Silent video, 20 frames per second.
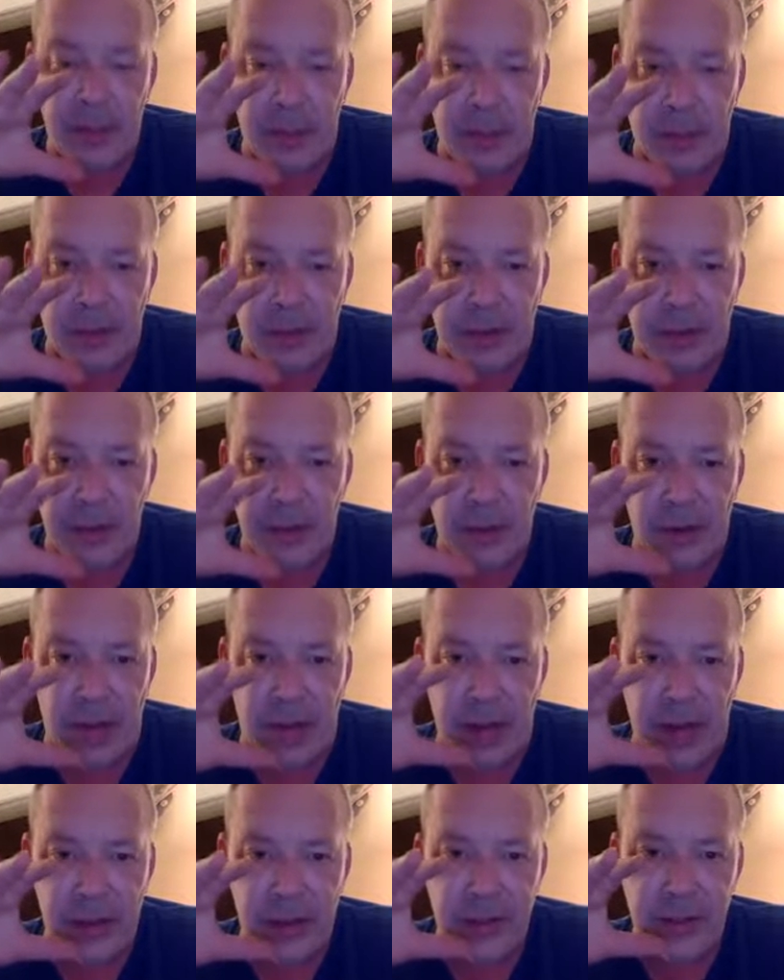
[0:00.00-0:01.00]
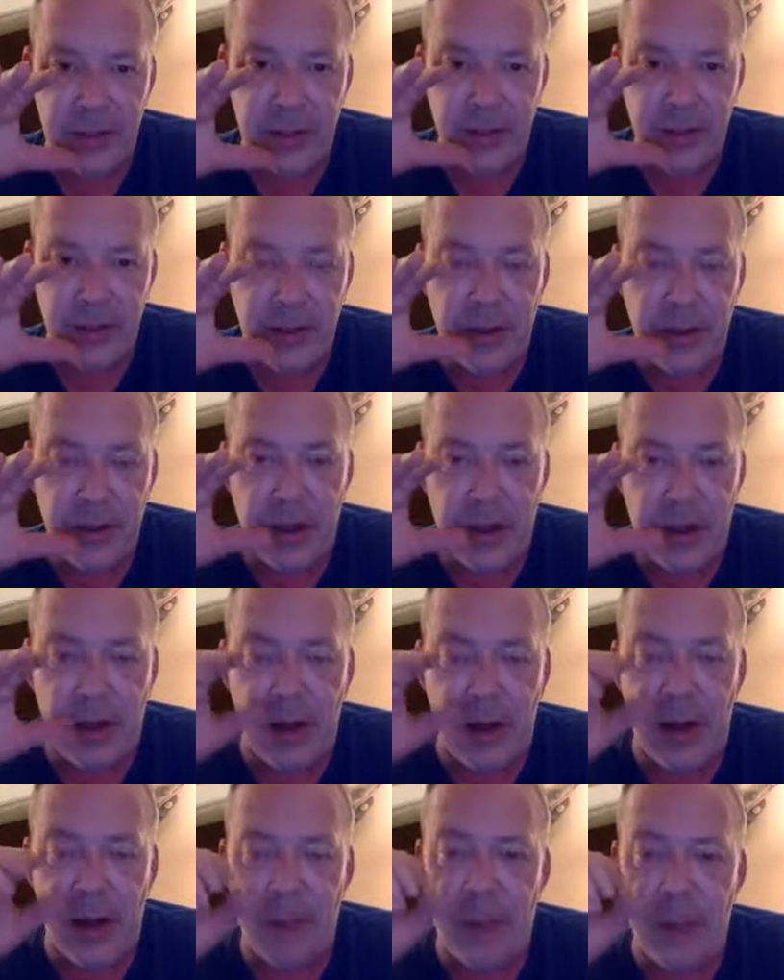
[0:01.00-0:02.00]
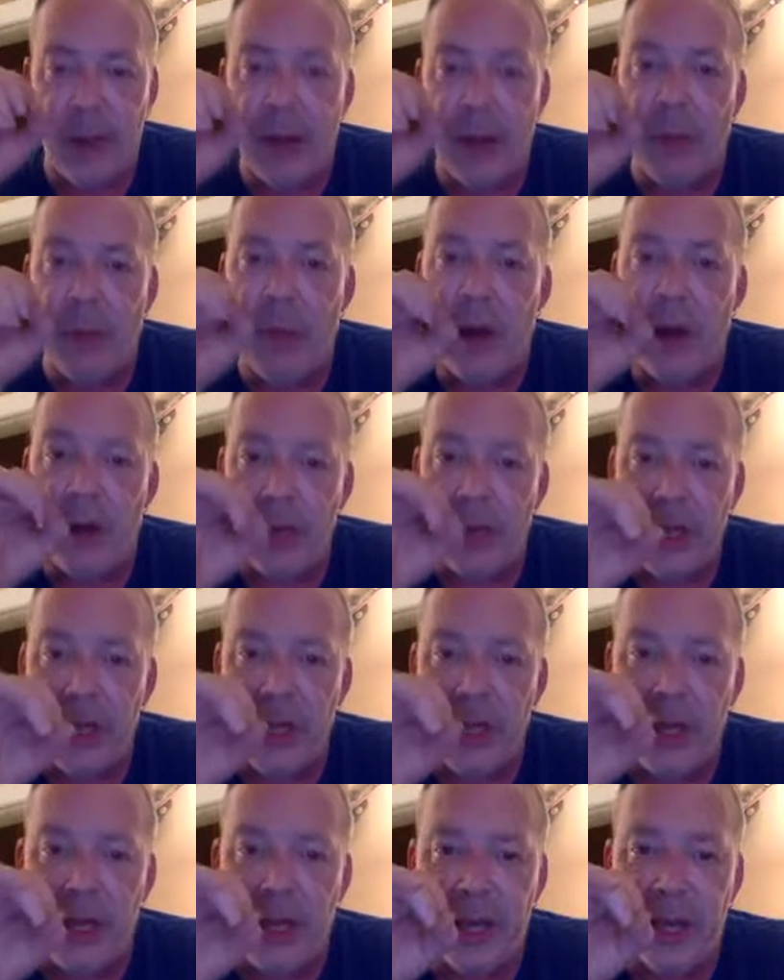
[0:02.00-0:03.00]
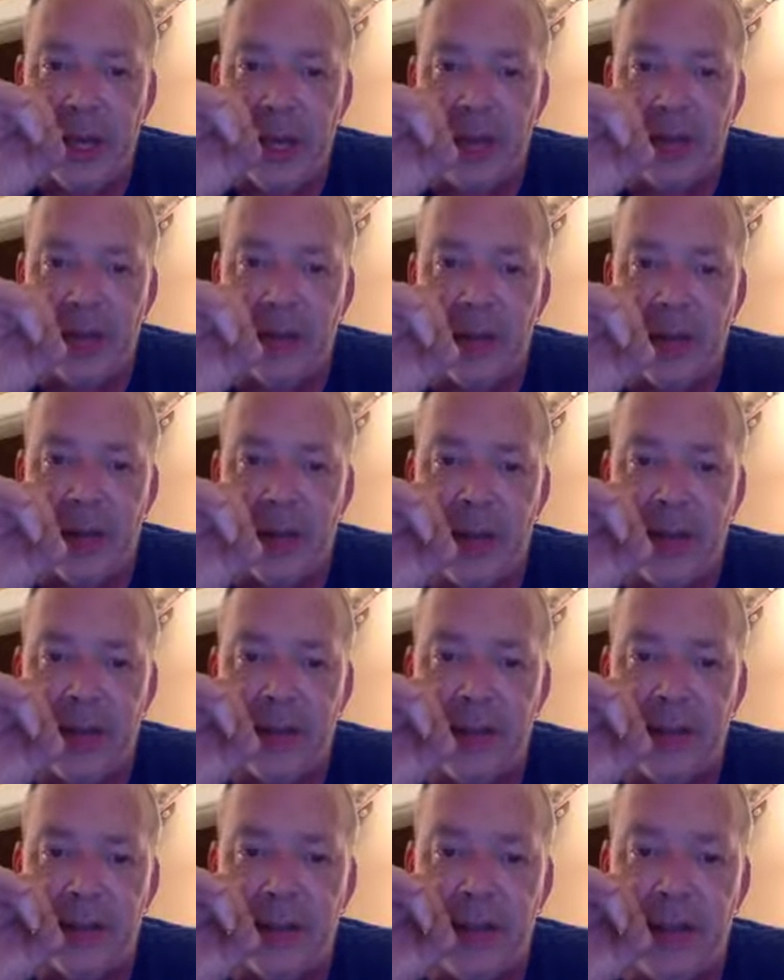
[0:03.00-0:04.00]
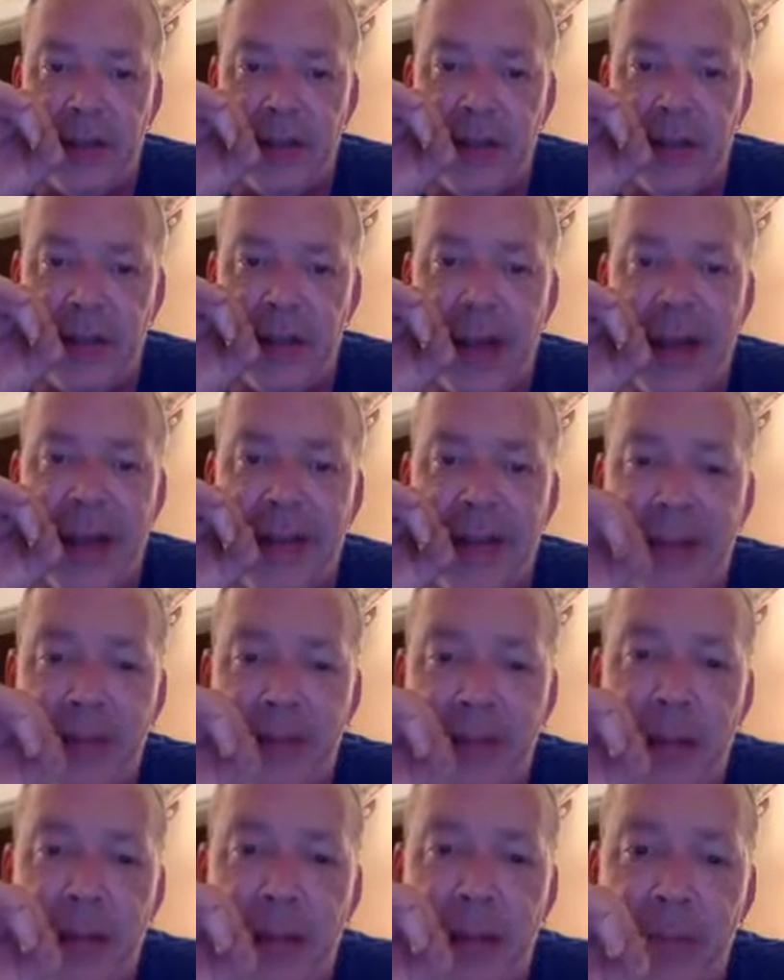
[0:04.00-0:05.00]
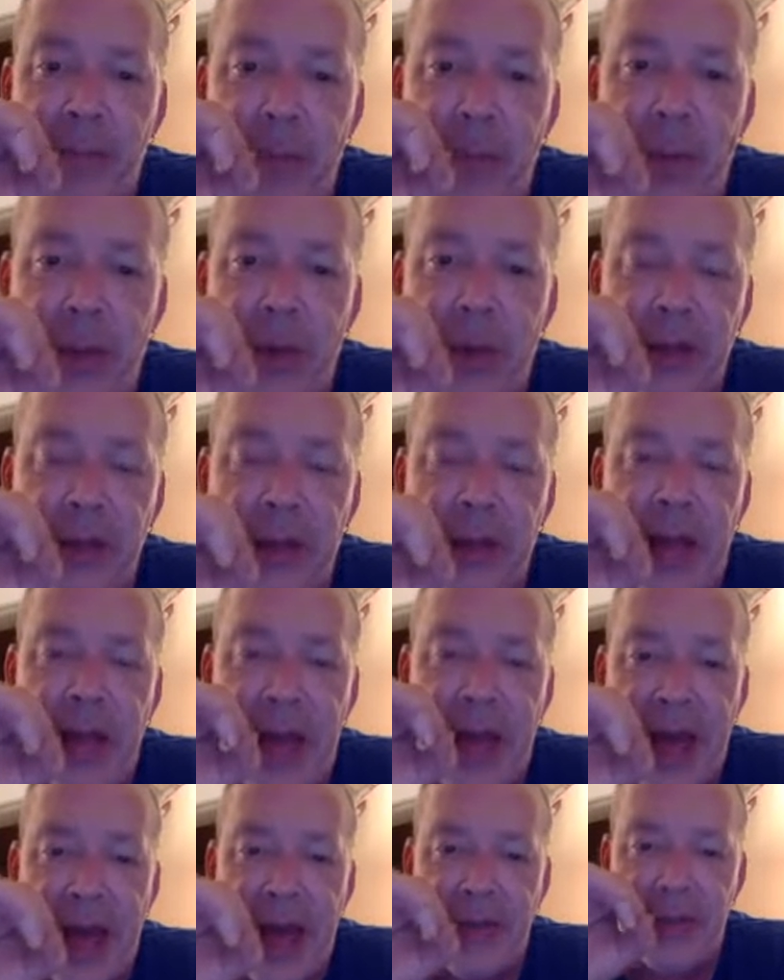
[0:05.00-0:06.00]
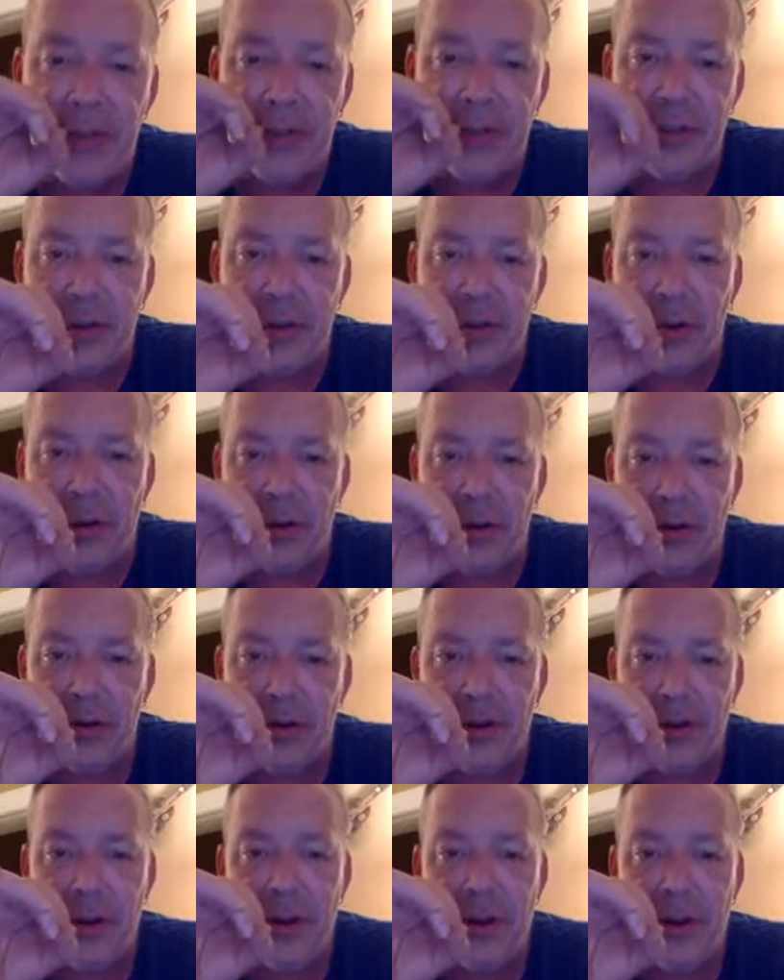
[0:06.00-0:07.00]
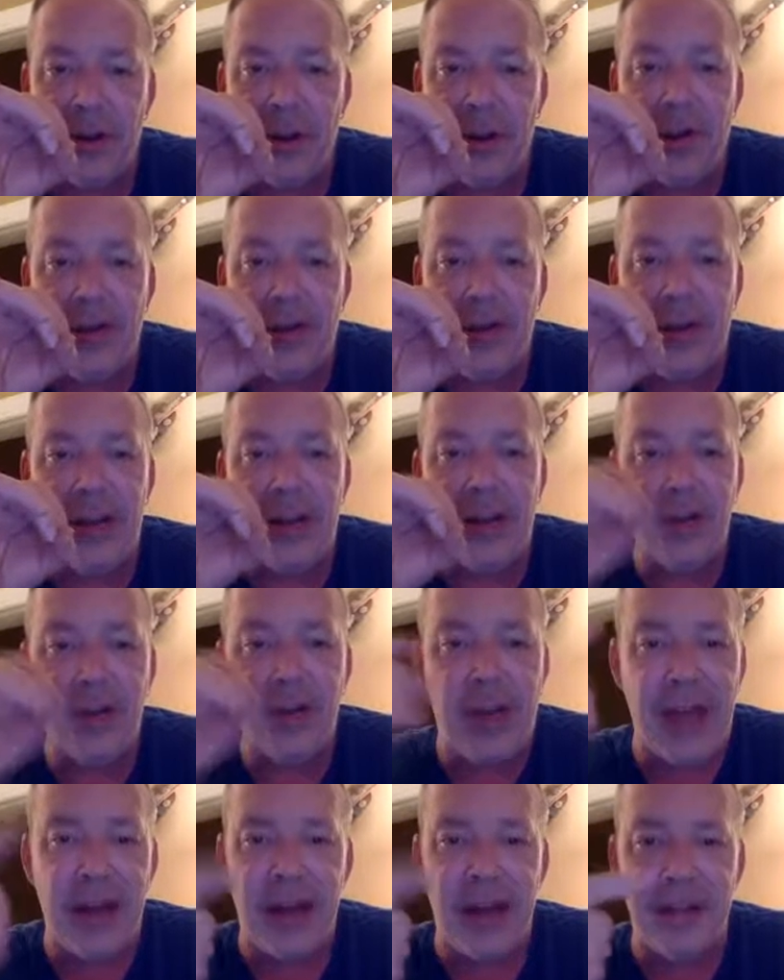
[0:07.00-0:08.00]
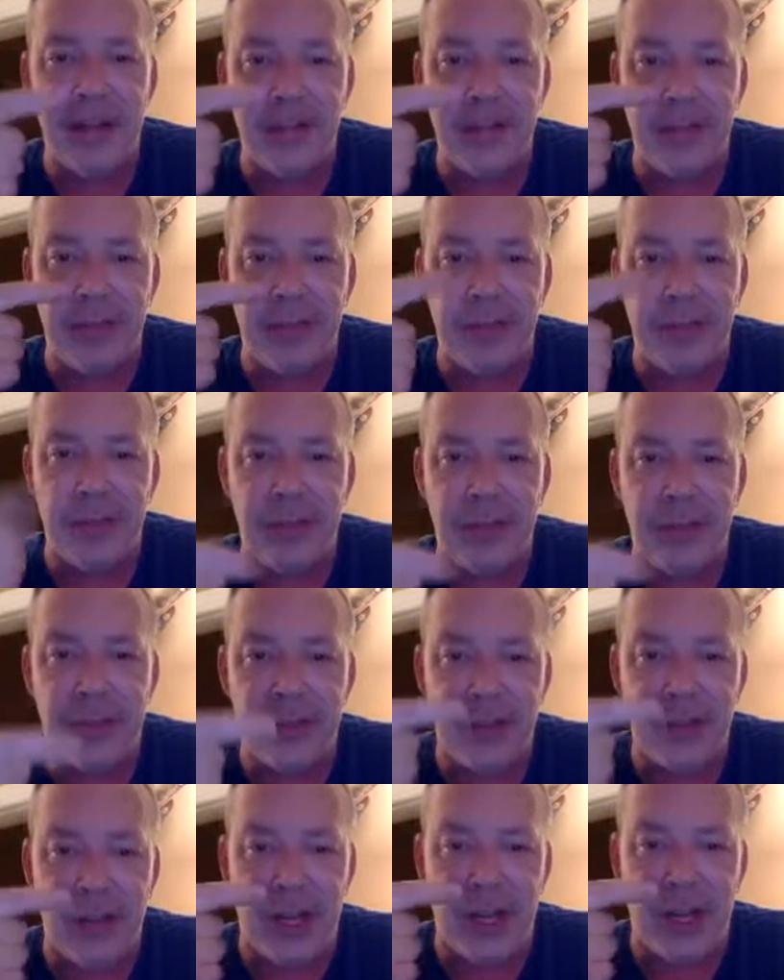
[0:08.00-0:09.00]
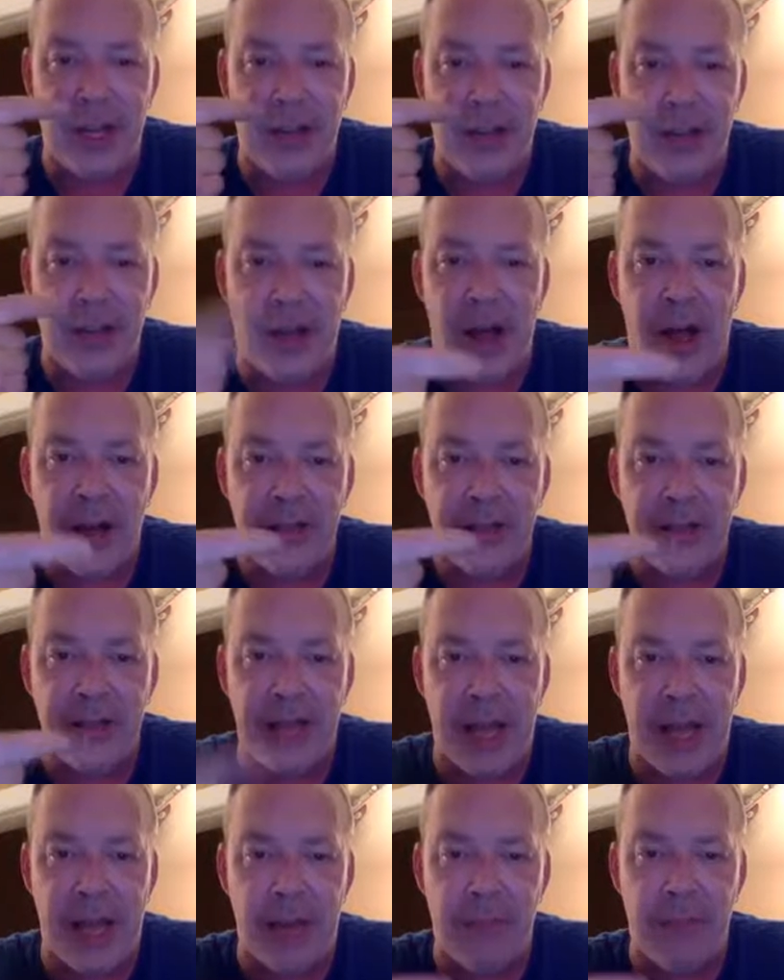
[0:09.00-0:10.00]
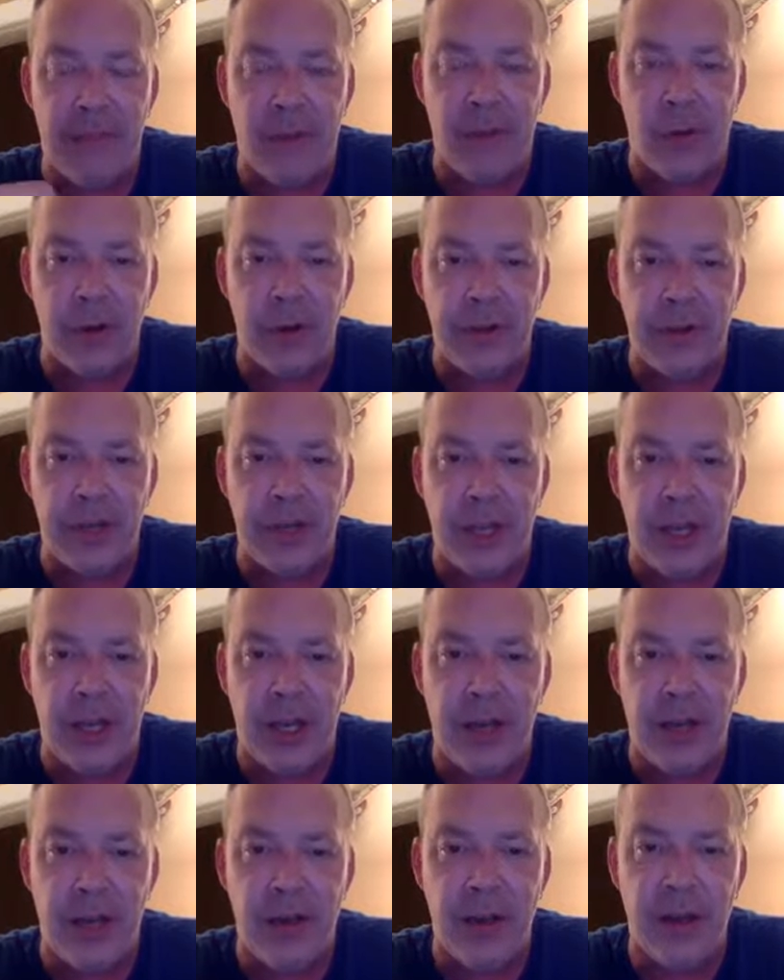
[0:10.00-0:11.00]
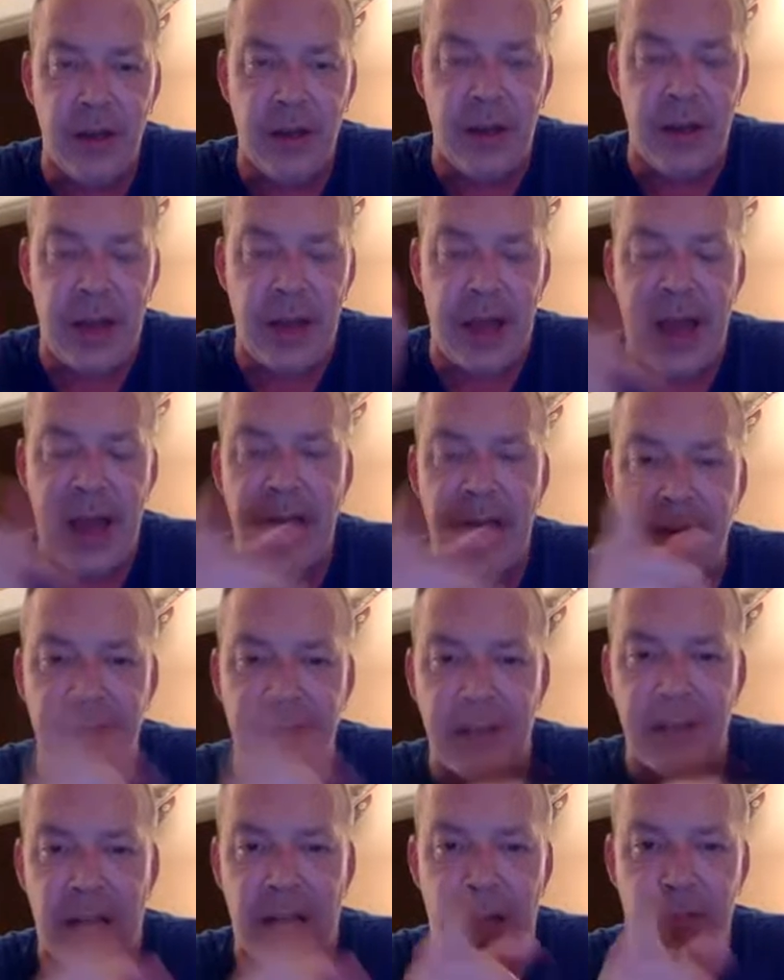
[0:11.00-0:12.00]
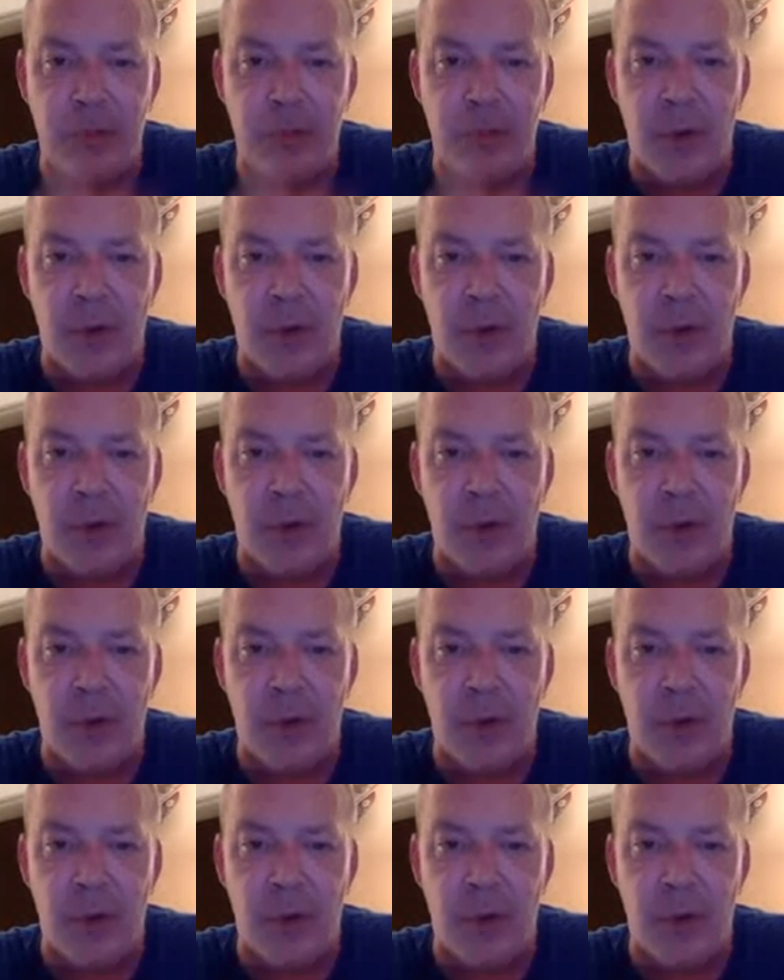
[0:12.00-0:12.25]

pressurized, all right? Mm-hmm. But what I really like about sonnets is that at some point they have to turn, right? You cannot simply proceed lockstep 14 and stop